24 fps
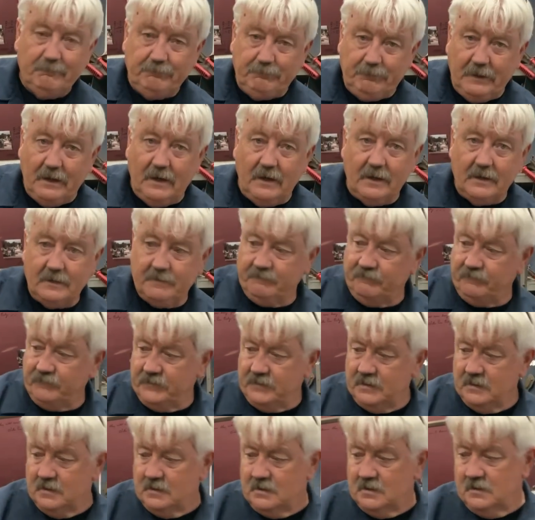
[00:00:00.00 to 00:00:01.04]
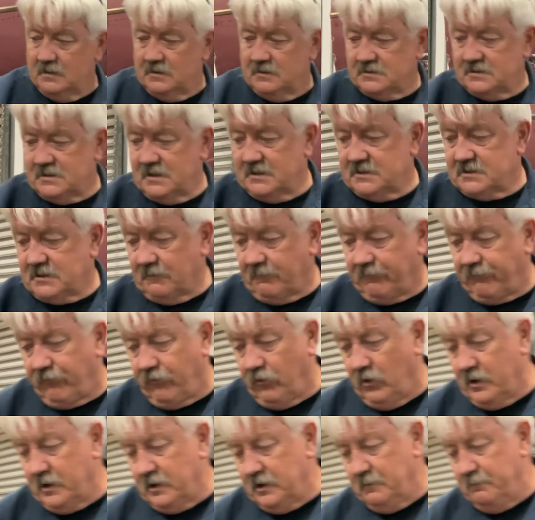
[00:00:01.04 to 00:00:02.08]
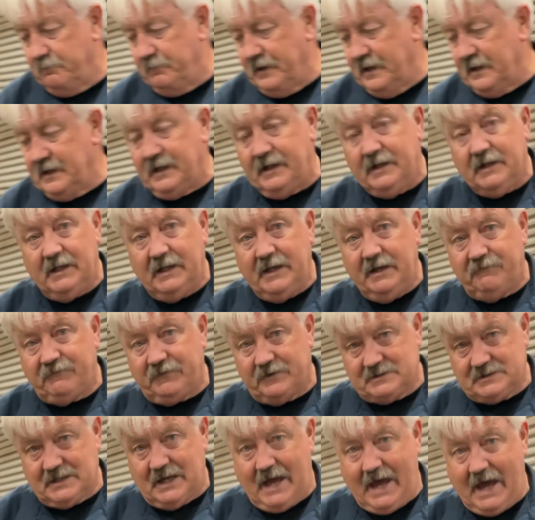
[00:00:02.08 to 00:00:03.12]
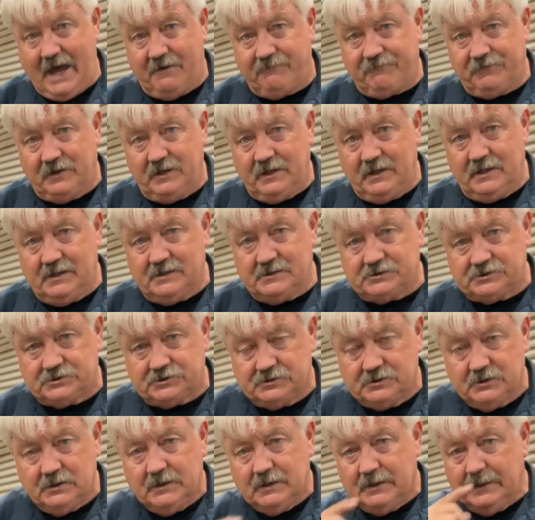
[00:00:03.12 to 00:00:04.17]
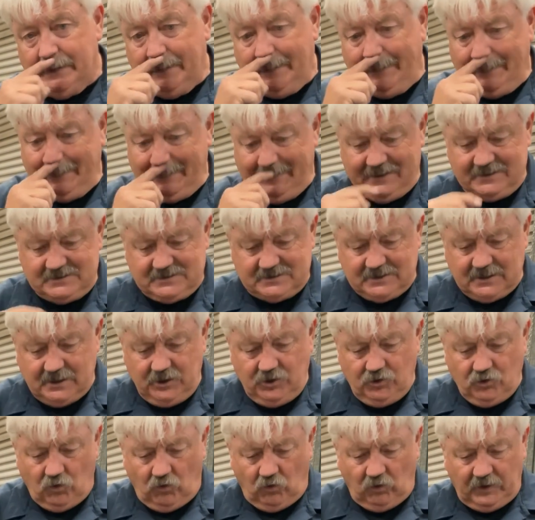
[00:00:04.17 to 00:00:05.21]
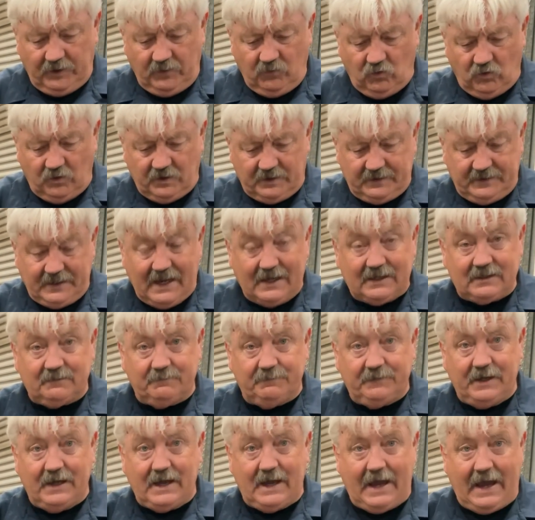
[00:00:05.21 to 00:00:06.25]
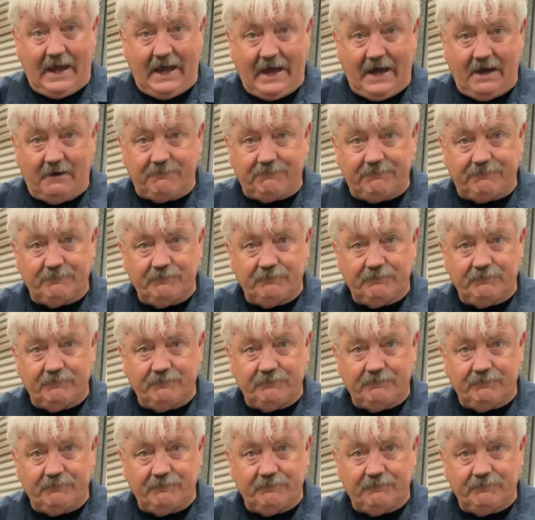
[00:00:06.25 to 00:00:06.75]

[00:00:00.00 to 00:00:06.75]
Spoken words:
but since the front of the bending leaf is a 1/2 inch, let's say you only wanted that to be a 1/2,